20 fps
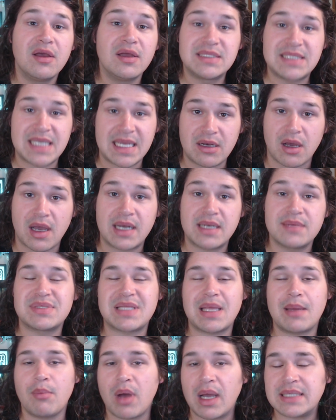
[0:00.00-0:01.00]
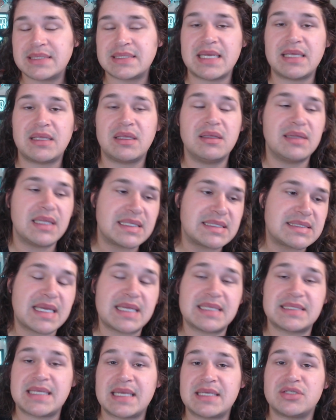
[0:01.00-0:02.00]
10 items, that might take you, let's say
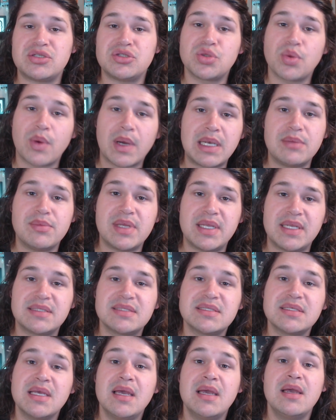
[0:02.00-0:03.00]
it takes you 20 minutes,